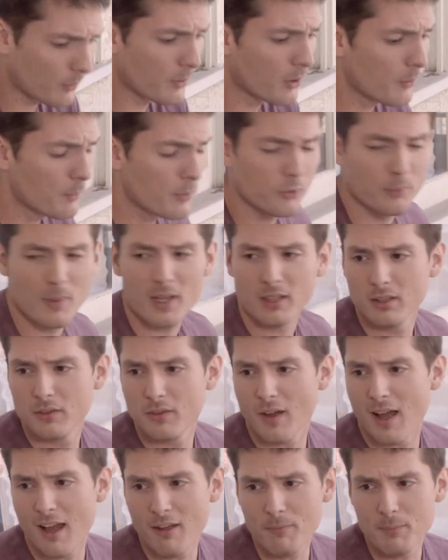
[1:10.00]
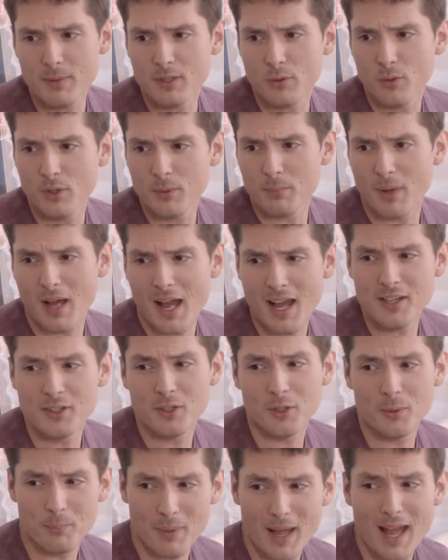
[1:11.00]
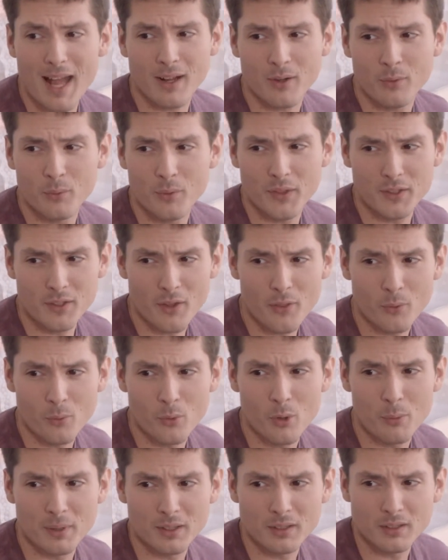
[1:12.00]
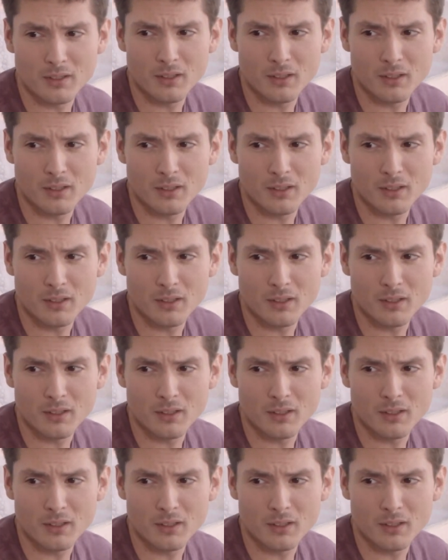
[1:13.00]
her perspective, I've been going behind her back with another woman.